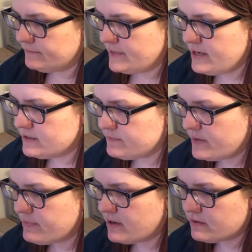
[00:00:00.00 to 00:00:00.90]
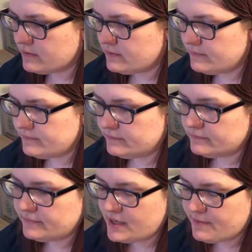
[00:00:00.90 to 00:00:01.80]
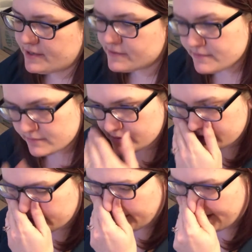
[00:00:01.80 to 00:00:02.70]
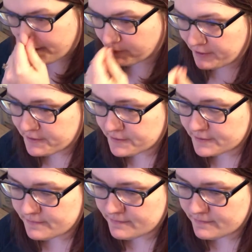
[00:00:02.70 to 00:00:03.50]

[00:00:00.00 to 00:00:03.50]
Here's my butthole. Baby, I don't want to look at your butthole.